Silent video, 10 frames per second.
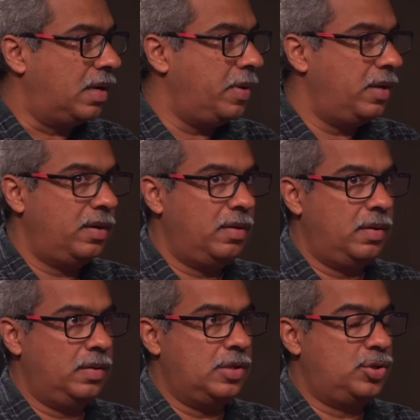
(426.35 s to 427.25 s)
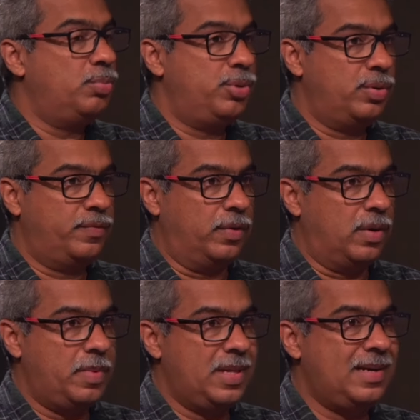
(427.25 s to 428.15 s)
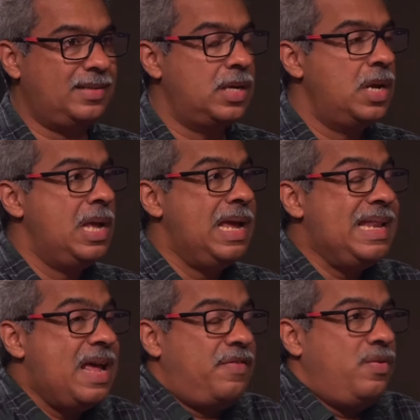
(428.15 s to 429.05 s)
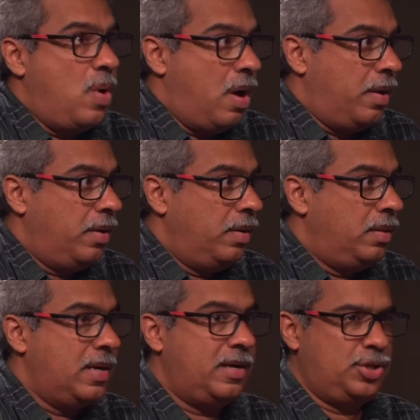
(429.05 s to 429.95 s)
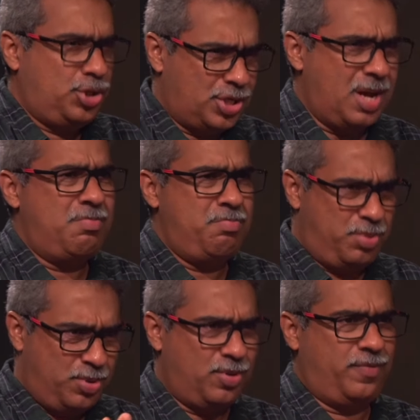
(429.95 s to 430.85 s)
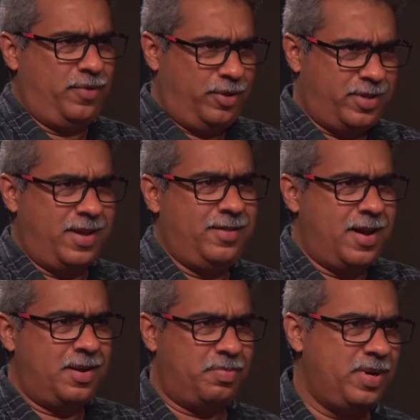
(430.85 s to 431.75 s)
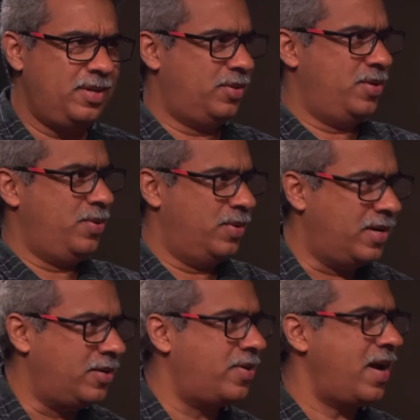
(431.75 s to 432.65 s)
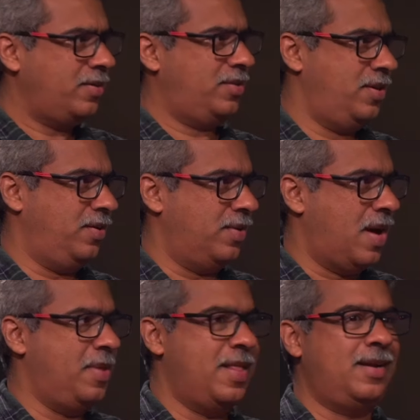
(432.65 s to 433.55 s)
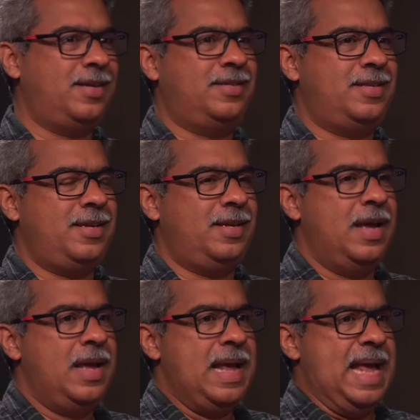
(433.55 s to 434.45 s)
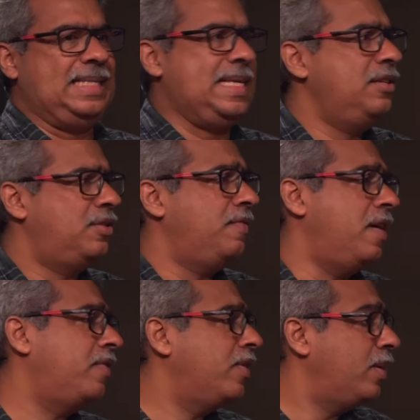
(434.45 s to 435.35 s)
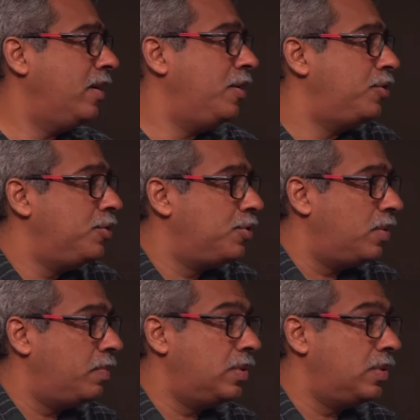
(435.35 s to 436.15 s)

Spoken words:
I mean, that's so beautiful. I mean, there is, in everyone, there is some beautiful thing that appeals to you, that attracts to you. I mean, that is the essence of every relationship.